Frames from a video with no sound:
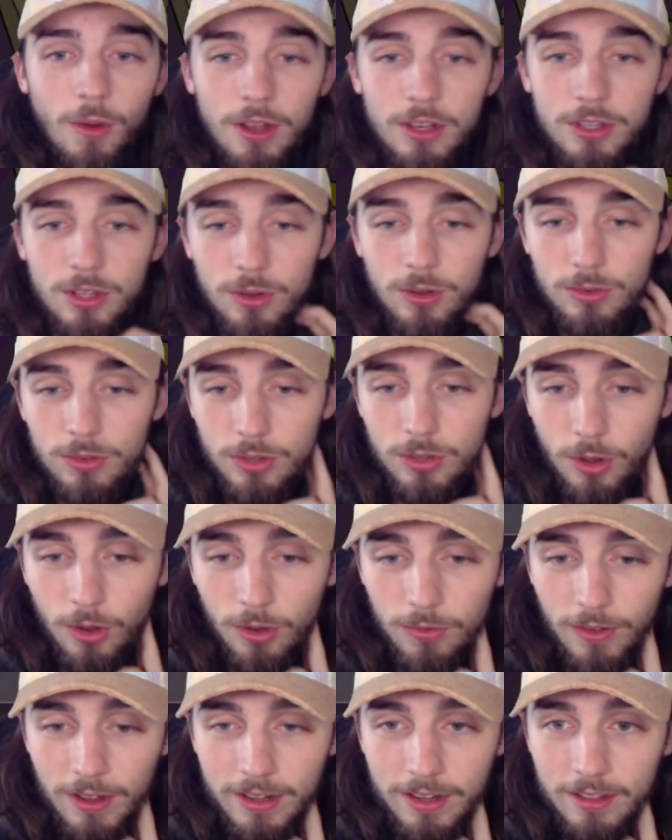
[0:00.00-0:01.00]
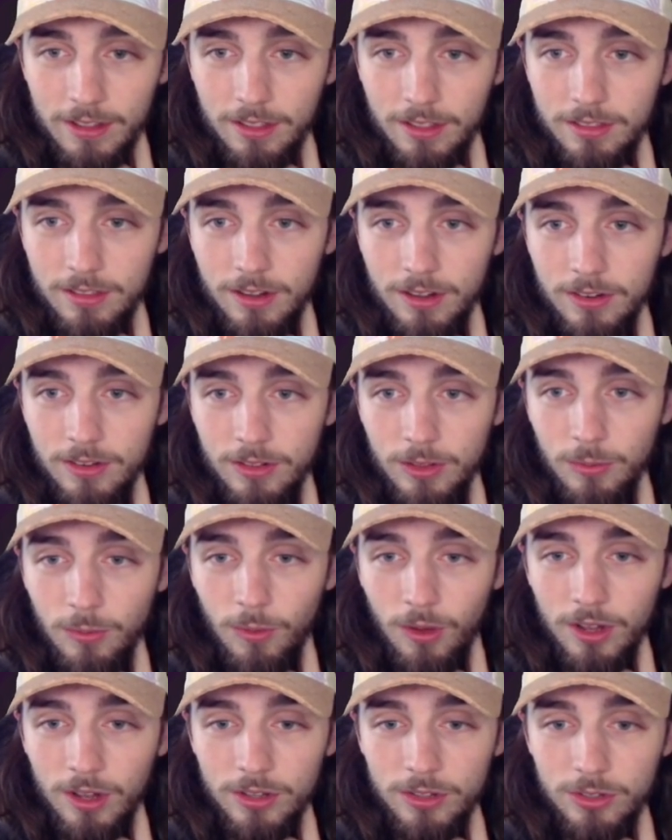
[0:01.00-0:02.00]
I don't know if I necessarily
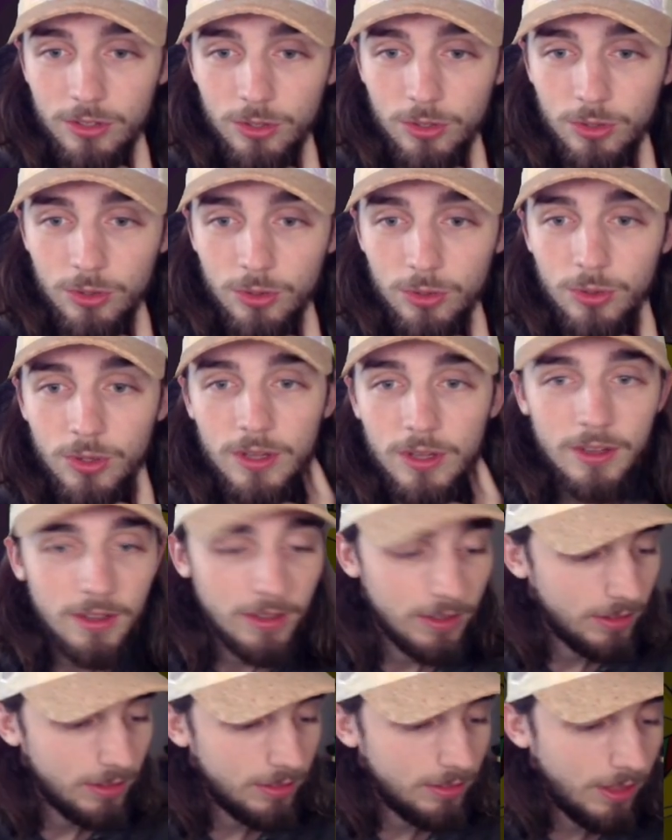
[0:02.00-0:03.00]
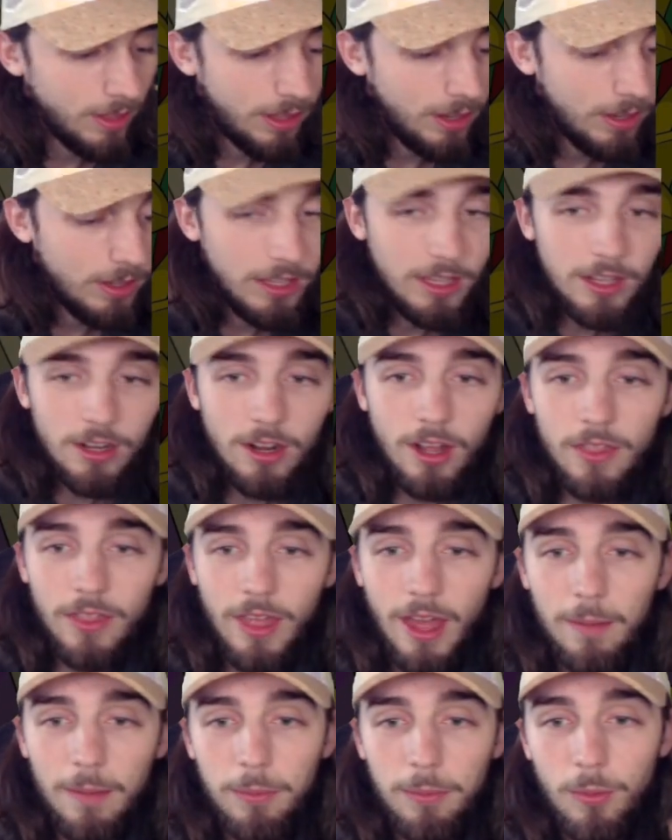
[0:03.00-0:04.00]
want to settle in on
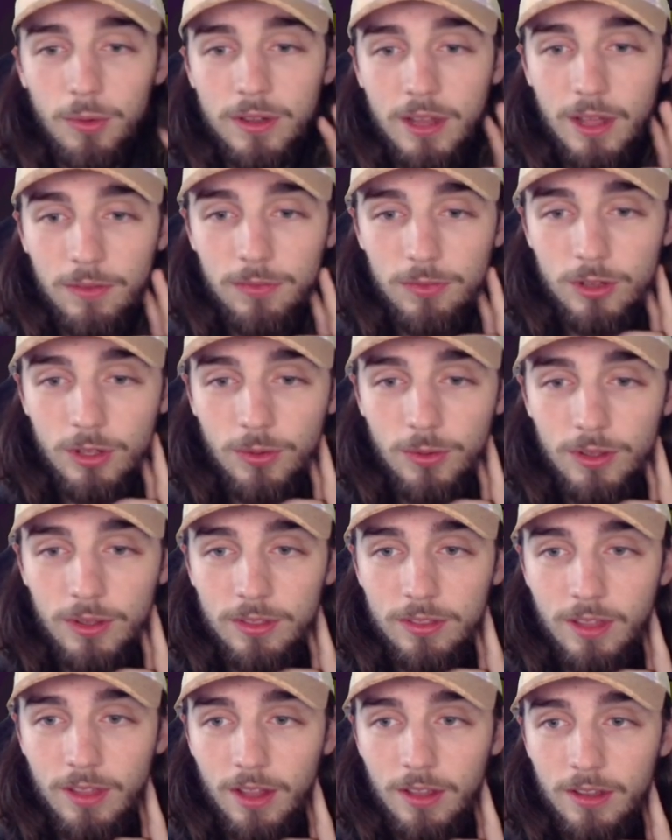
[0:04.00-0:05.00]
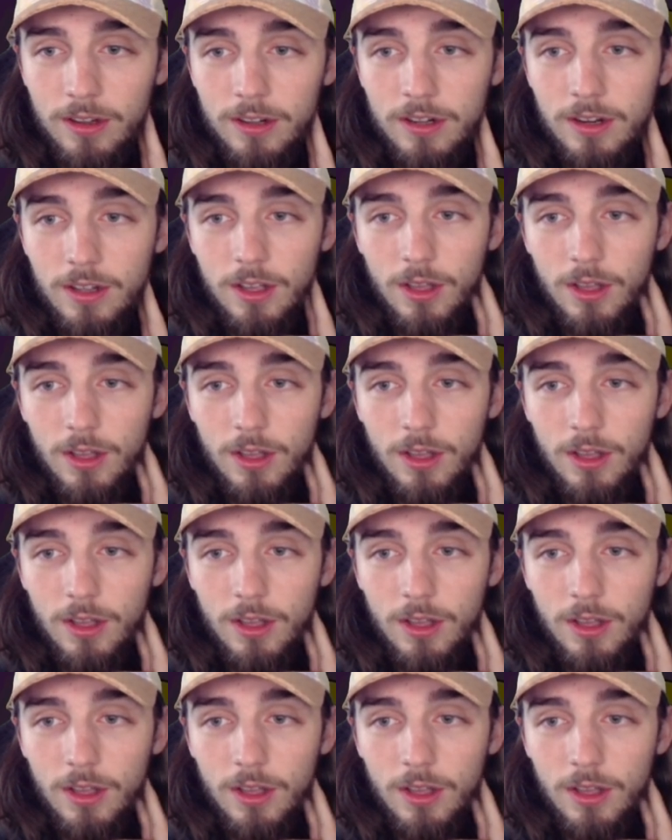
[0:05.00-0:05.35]
that, but we're definitely going Stellar.